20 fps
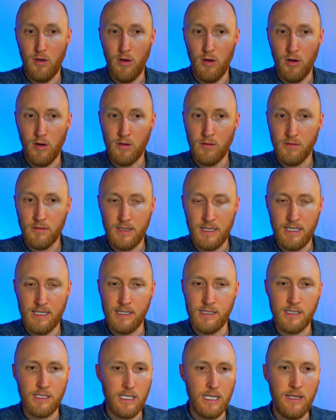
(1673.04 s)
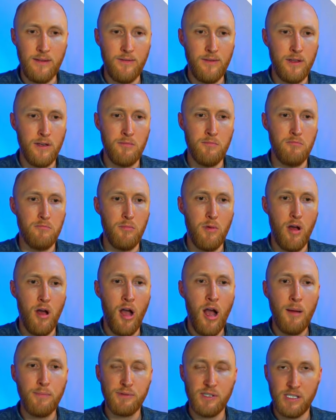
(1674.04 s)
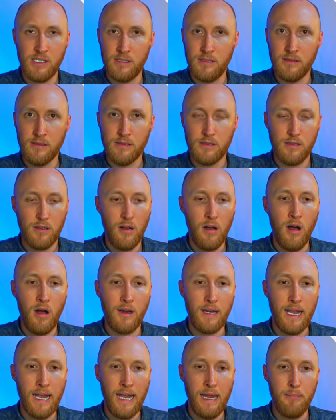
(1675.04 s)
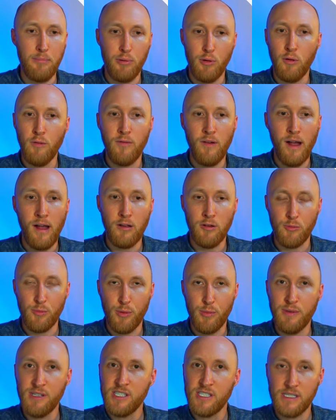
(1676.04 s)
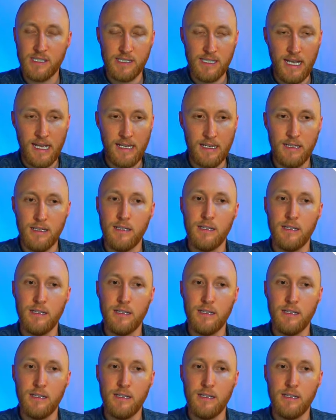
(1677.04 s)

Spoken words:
are these even options on a profile or permission set?